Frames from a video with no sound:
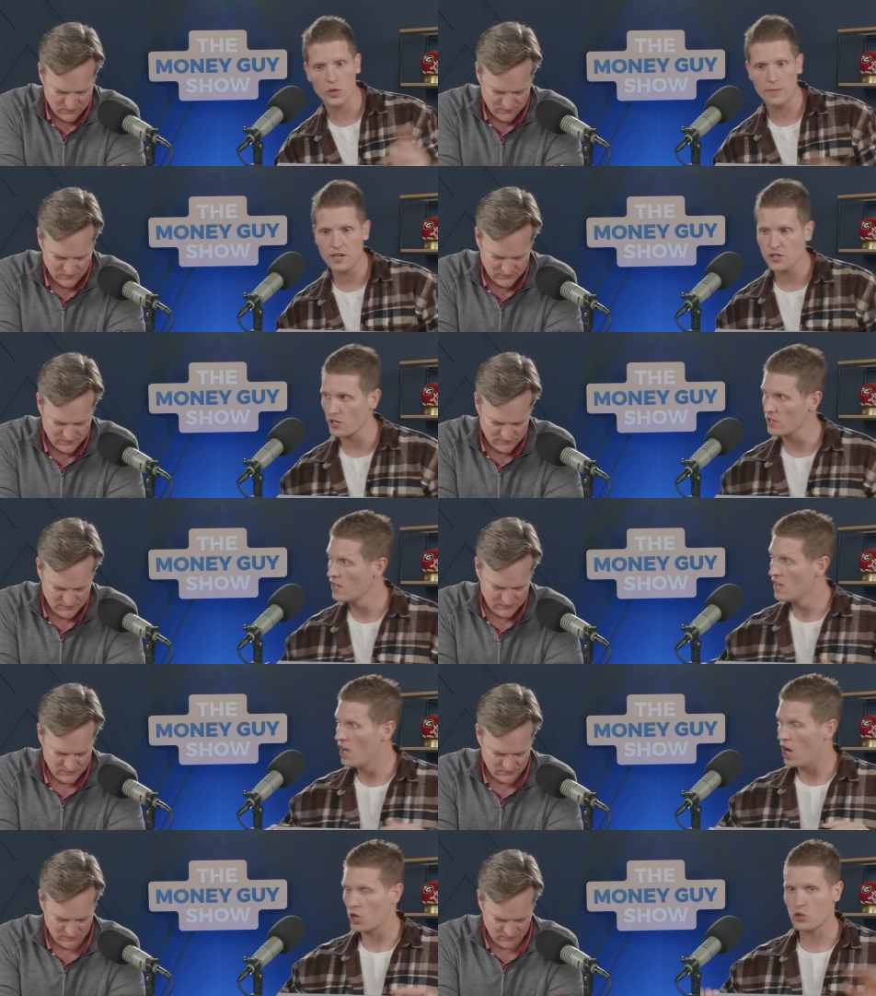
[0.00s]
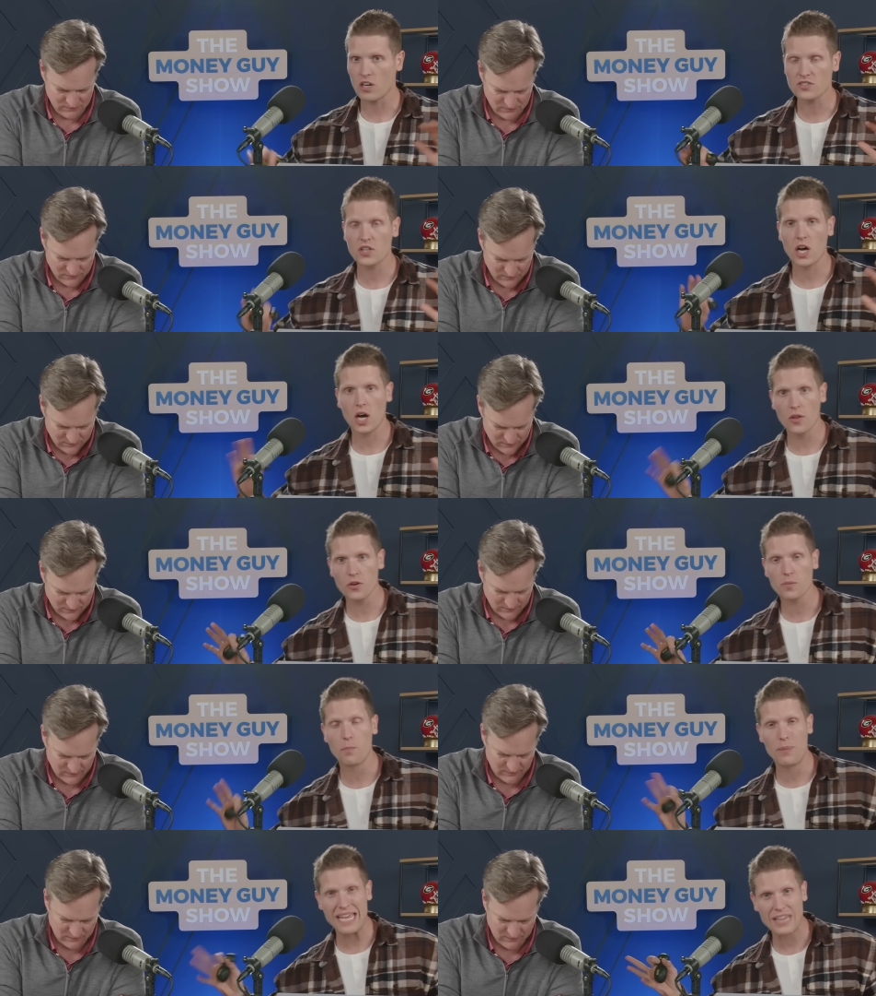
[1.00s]
Speaker 1: You want to make sure across the
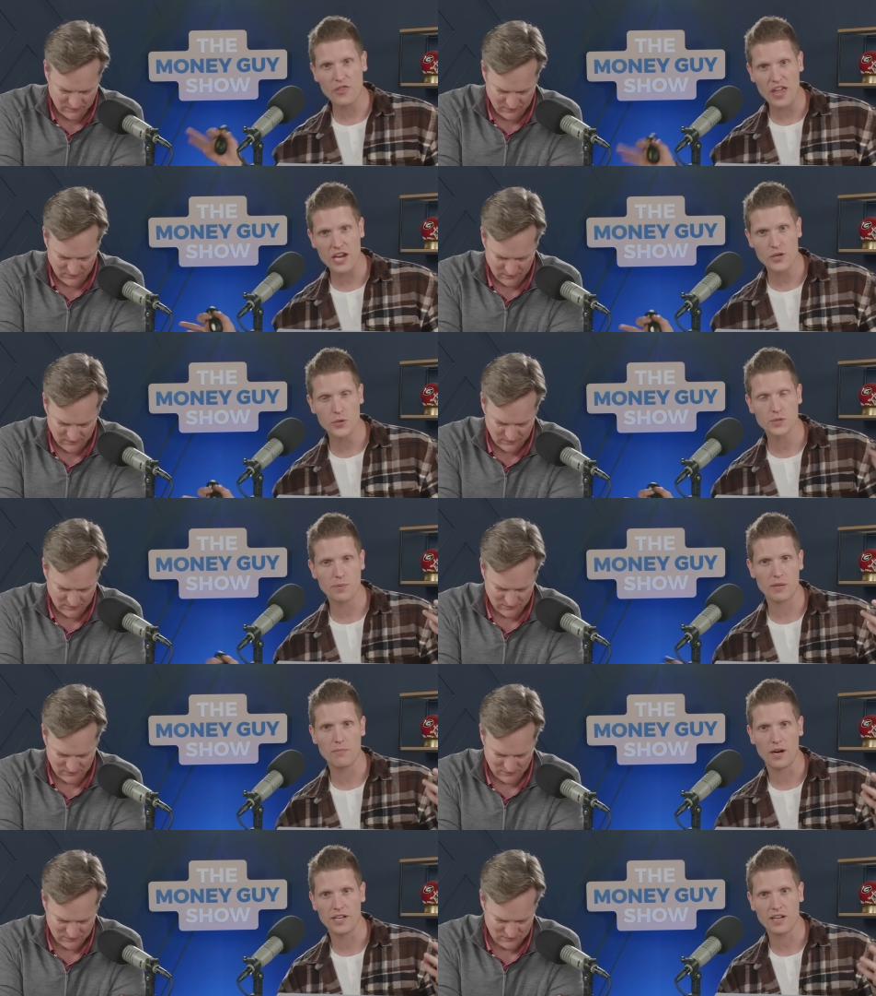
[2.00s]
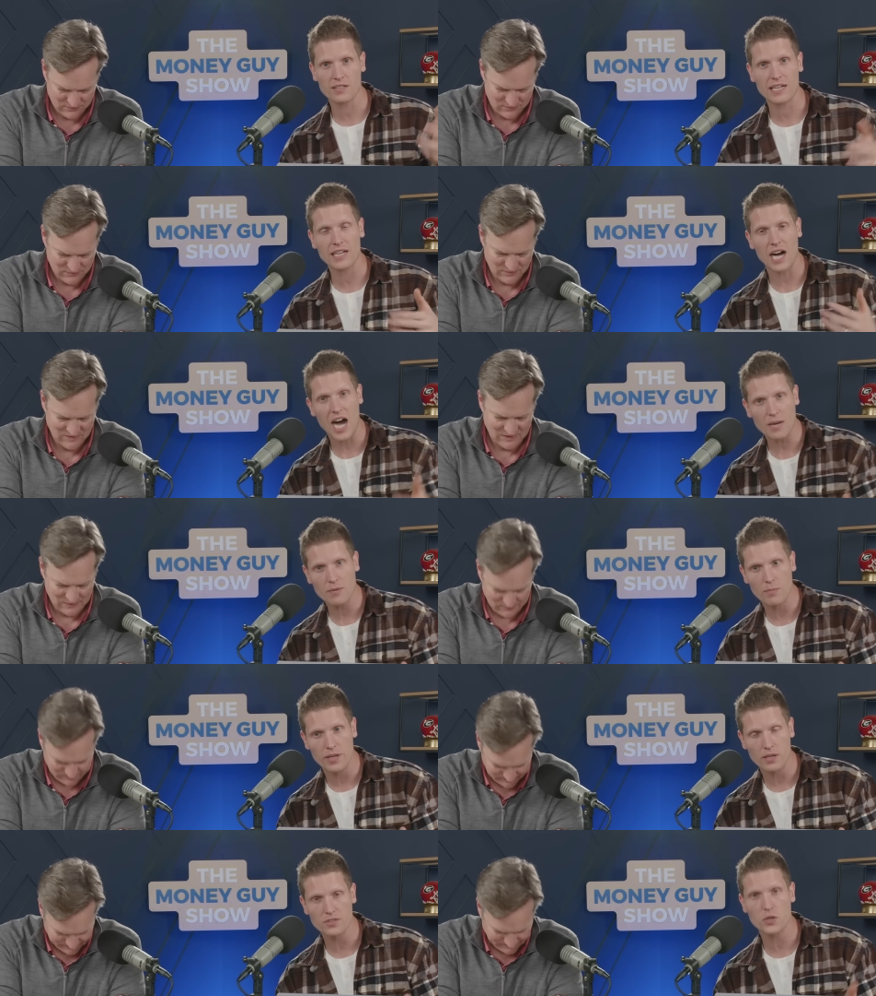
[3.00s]
other big things you spend money on, like
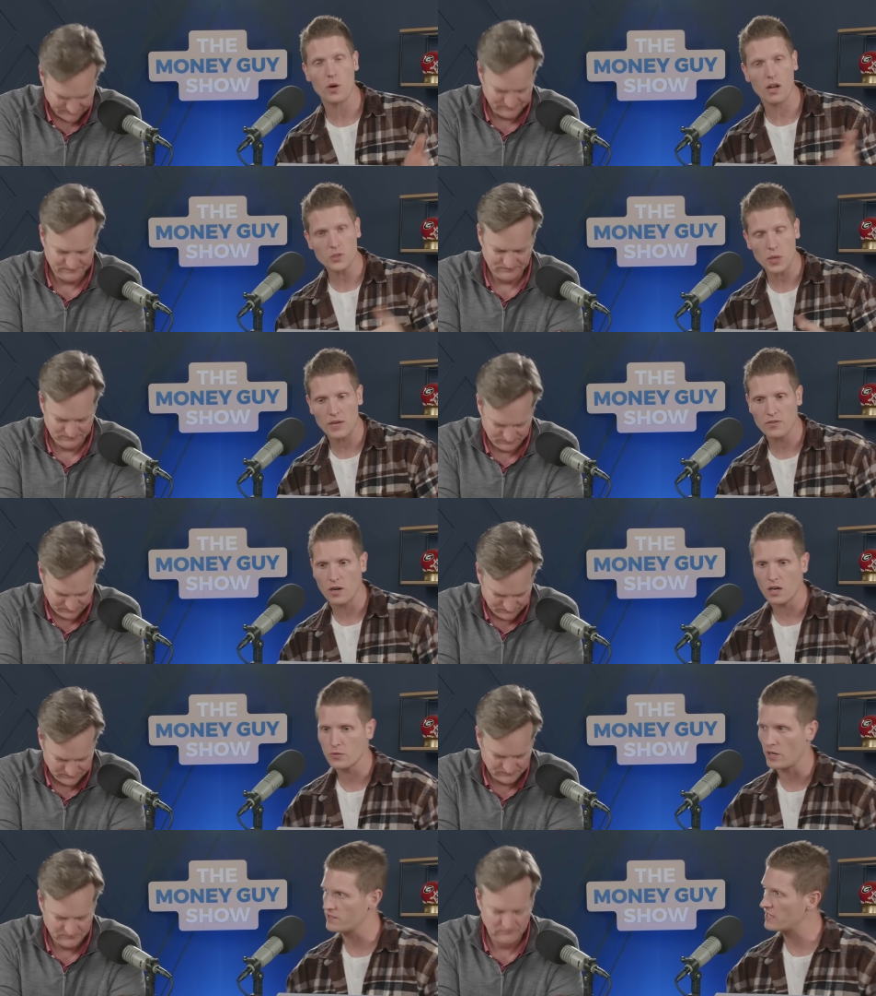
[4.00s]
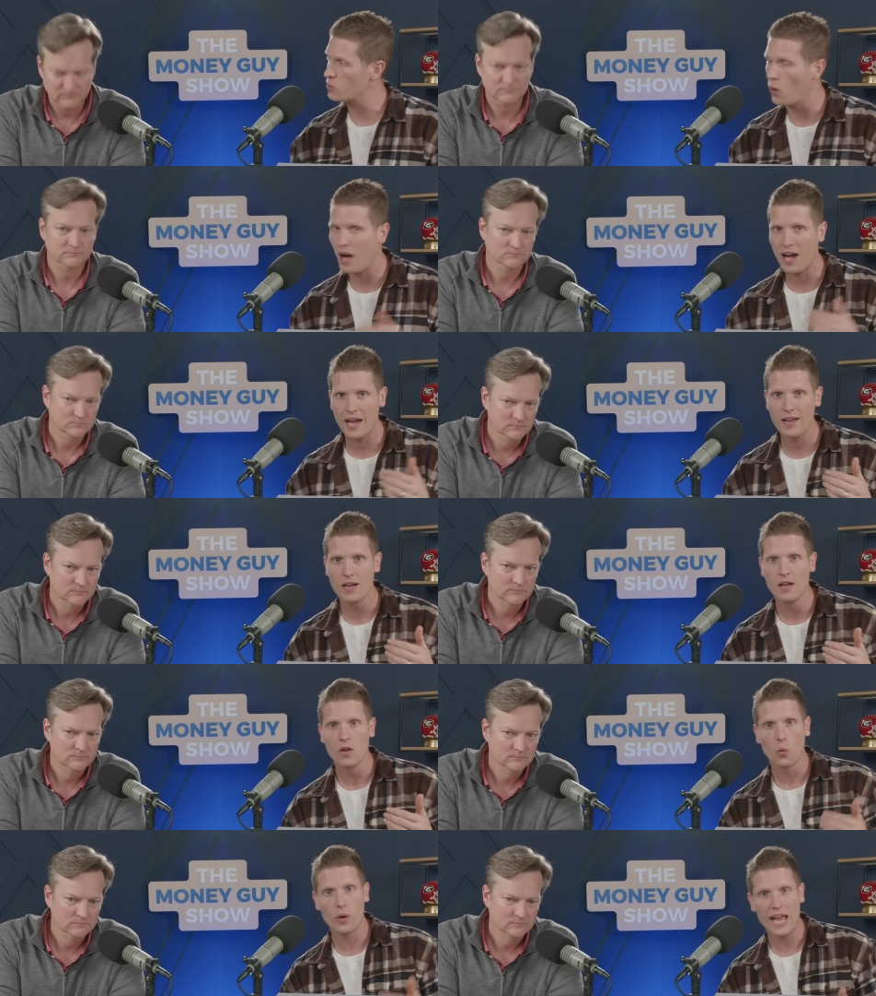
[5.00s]
automobiles, you also have guardrails. That's why
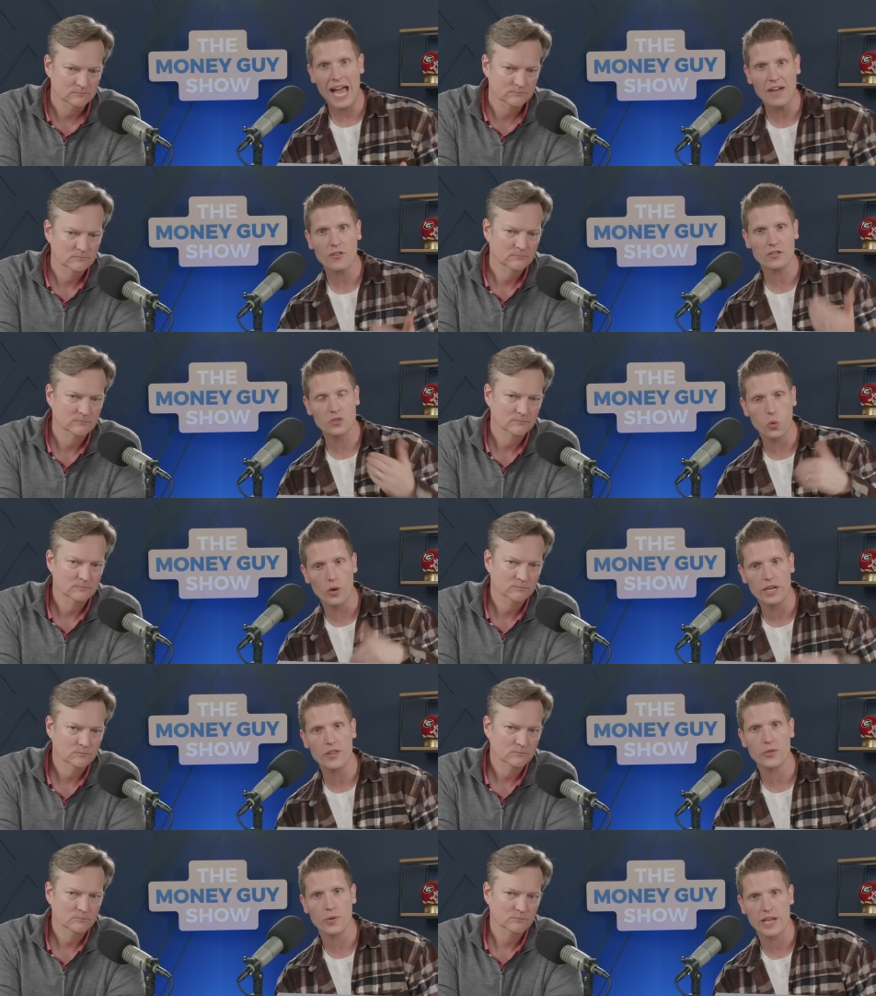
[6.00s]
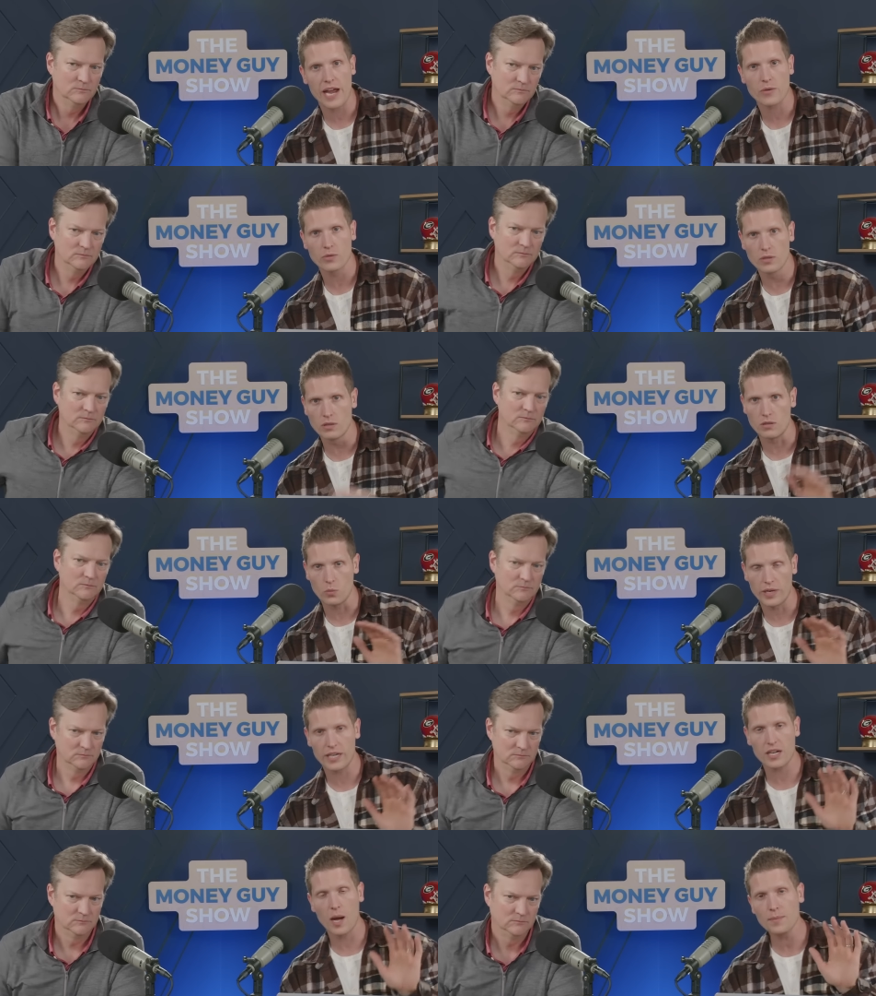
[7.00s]
we have our 23-8 rule.
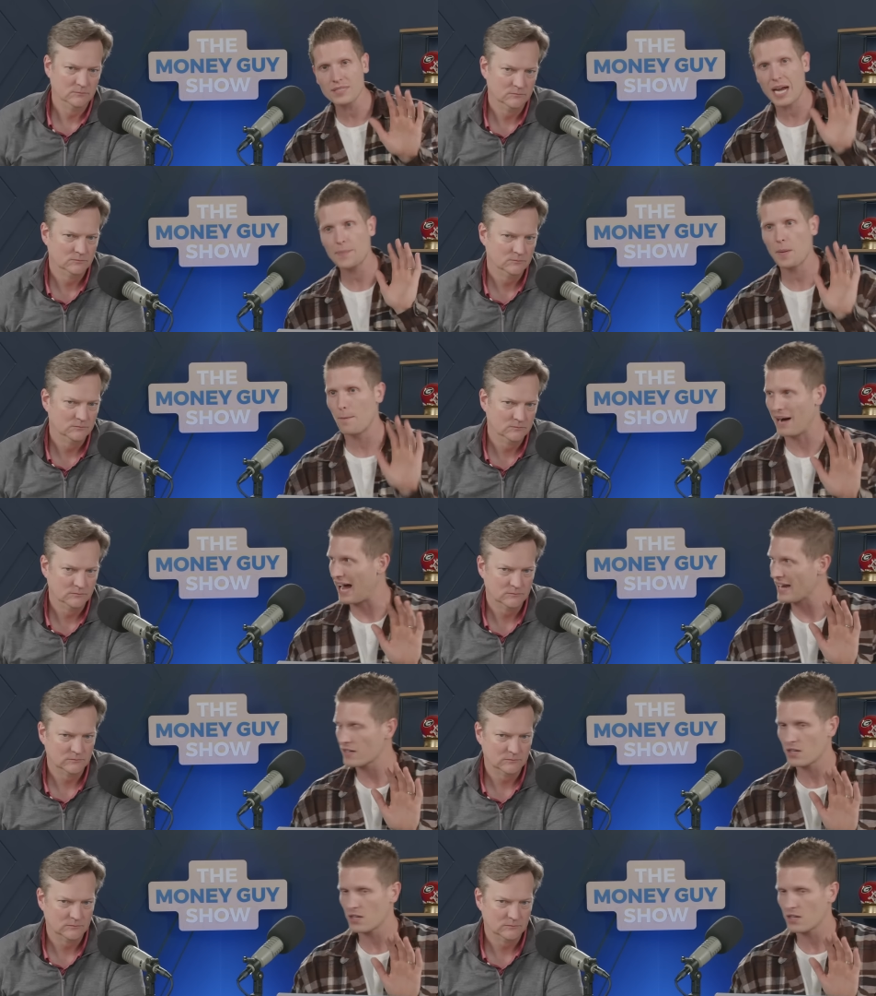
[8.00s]
When it comes time to buy a